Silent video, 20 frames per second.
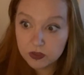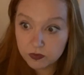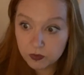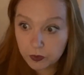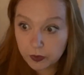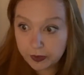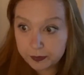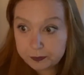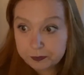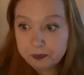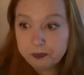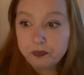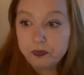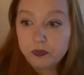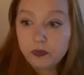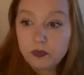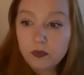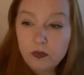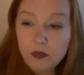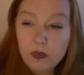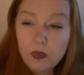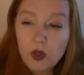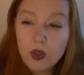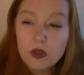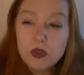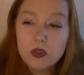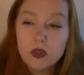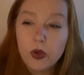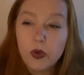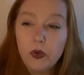for it.
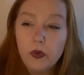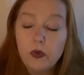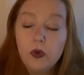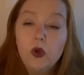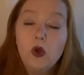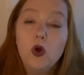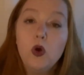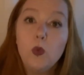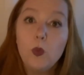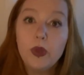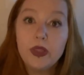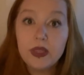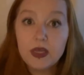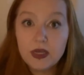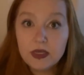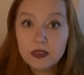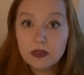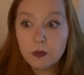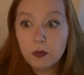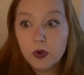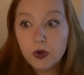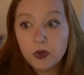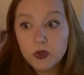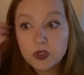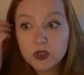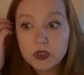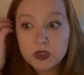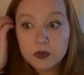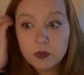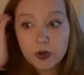So with these
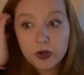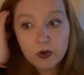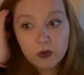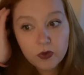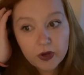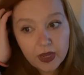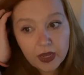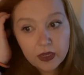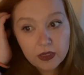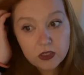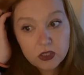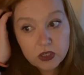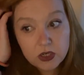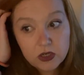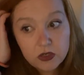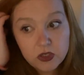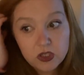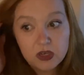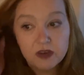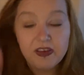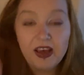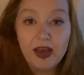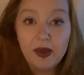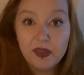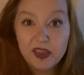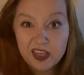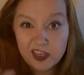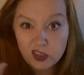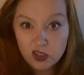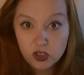emotions, we're creating a delusion of how
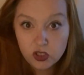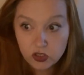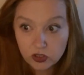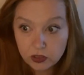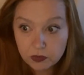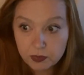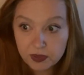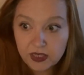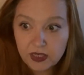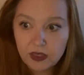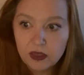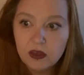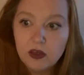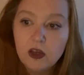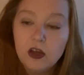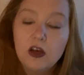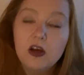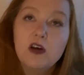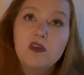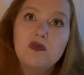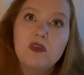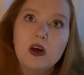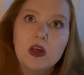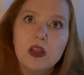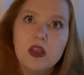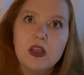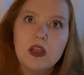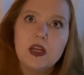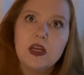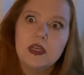things should be
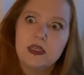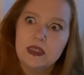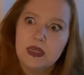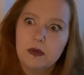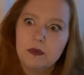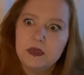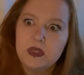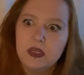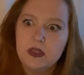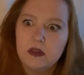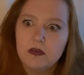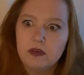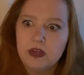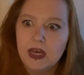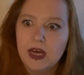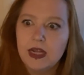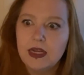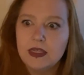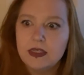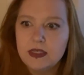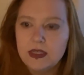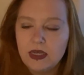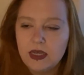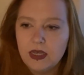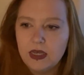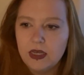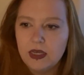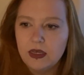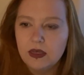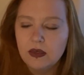rather than accepting the
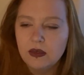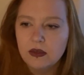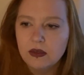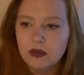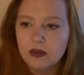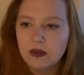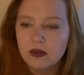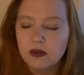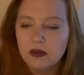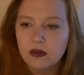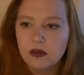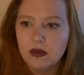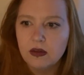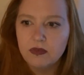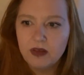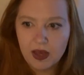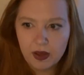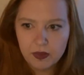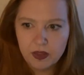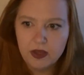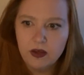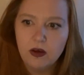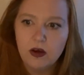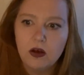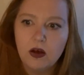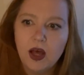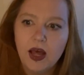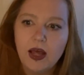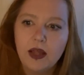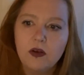reality of how they
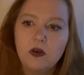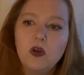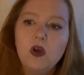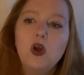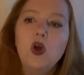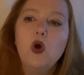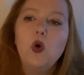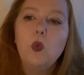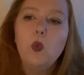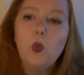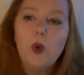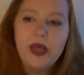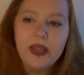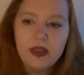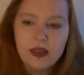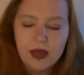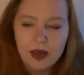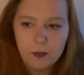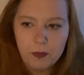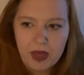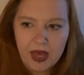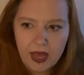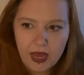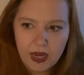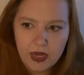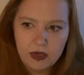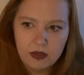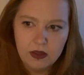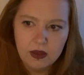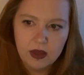are. And with that
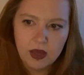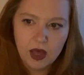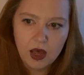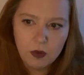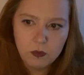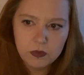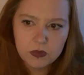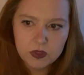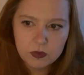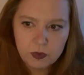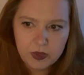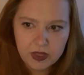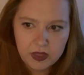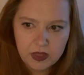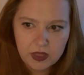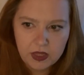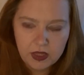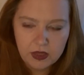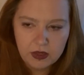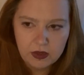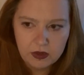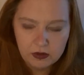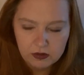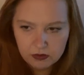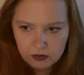pain that comes with the